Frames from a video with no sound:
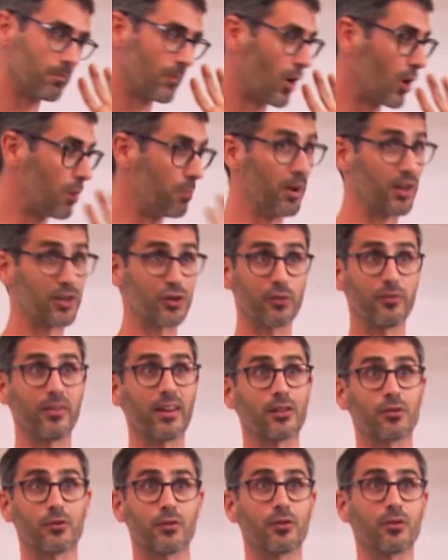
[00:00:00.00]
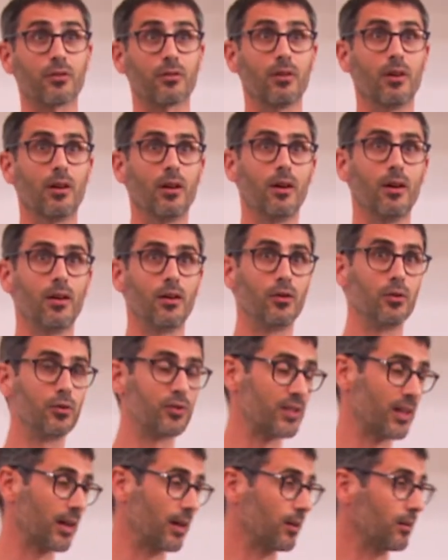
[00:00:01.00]
a bunch of vectors. You
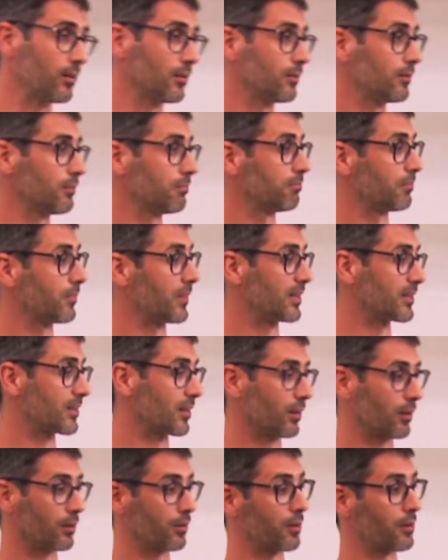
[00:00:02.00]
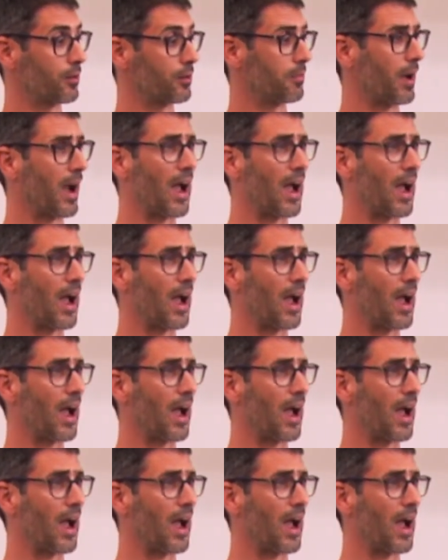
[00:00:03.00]
tell this algorithm,